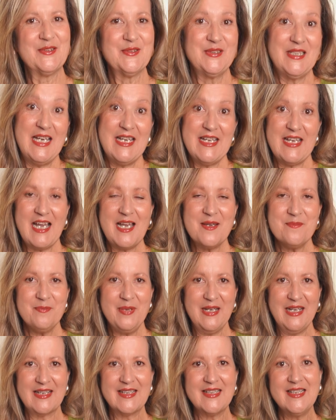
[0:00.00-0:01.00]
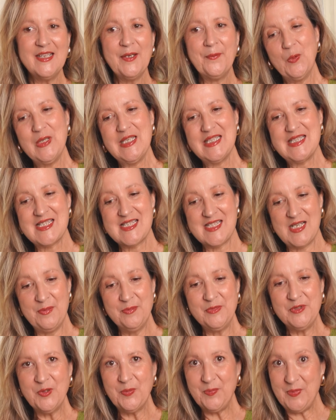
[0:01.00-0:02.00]
today I'm back with
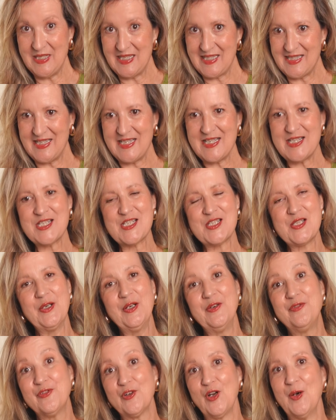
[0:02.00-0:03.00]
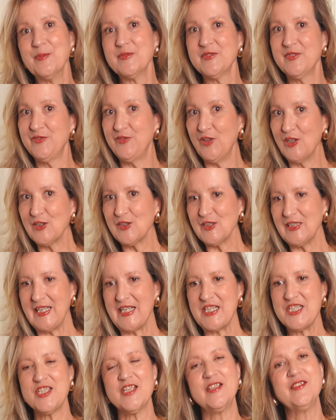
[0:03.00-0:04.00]
some new pieces from the fall
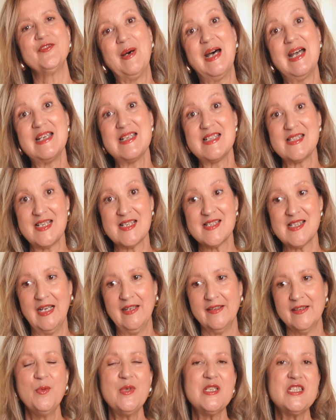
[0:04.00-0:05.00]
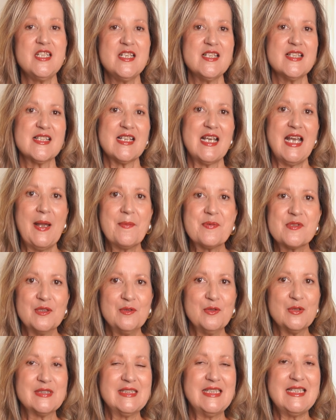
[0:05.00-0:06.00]
collection by Sezane, which is
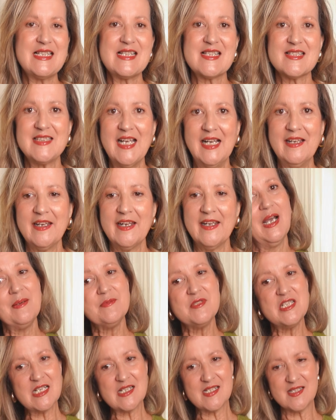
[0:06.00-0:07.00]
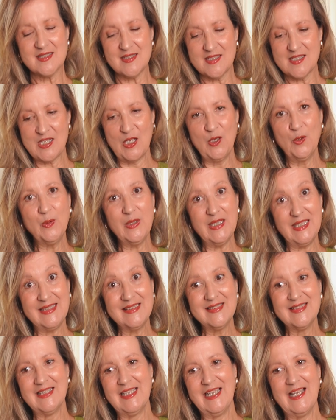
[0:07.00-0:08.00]
absolutely stunning. I'm just so in
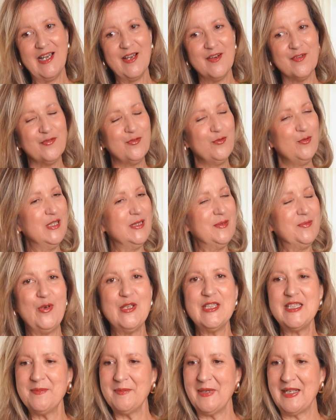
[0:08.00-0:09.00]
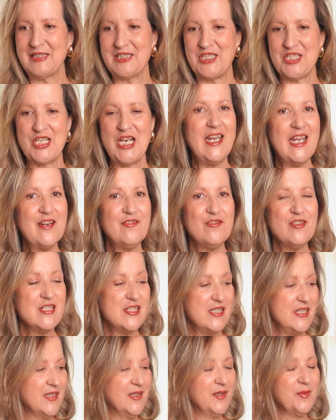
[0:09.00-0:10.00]
love with pretty much every
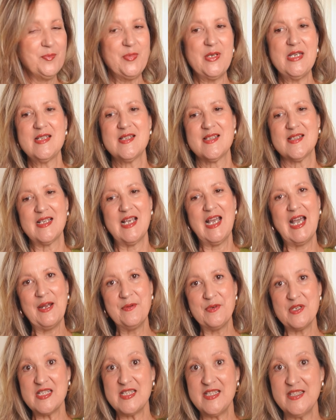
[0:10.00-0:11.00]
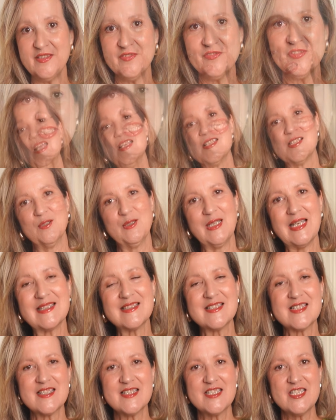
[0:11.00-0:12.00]
single piece I received. So
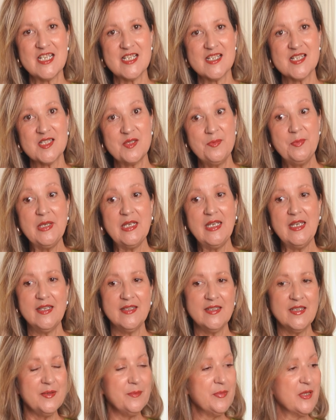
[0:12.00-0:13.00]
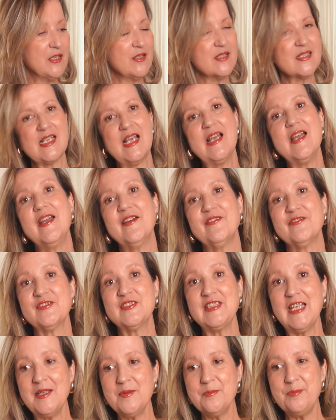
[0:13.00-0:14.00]
let's just begin, because I have
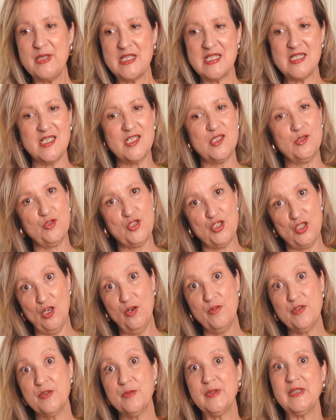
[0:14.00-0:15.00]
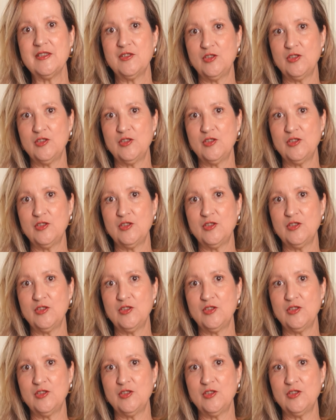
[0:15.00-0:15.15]
10 pieces to show you in